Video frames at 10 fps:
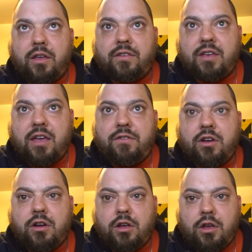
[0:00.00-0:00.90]

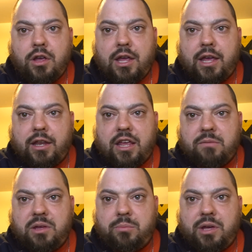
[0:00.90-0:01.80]
Xavier, and
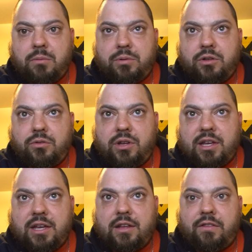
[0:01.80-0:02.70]
give me Big Blue to
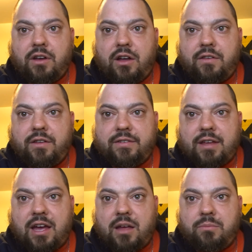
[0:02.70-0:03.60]
get it done this
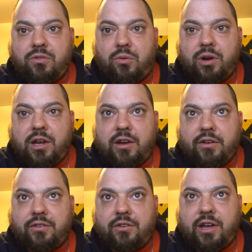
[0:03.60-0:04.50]
time, 20
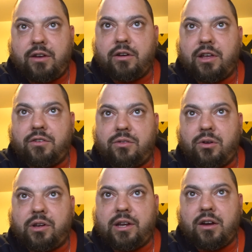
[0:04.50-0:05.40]
years later against
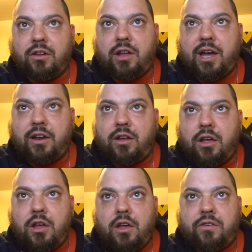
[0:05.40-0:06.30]
North Carolina.
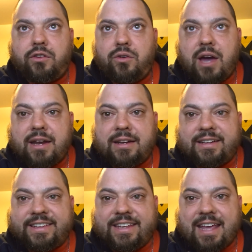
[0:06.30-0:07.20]
So you got an
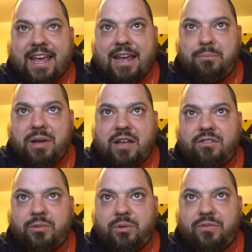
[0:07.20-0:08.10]
Elite 8
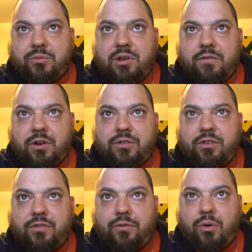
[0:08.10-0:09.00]
matchup of 3
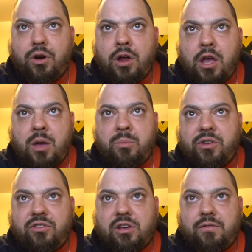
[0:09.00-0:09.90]
versus 4,
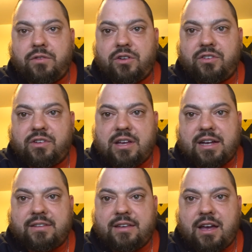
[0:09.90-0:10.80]
Michigan versus
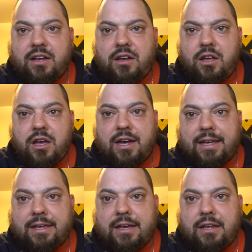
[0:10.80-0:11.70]
Gonzaga.
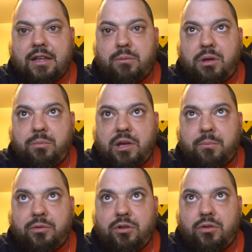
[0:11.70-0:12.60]
Again, give me
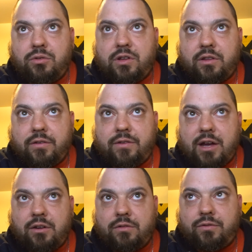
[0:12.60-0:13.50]
Big Blue to the
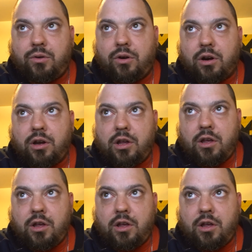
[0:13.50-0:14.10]
Final 4.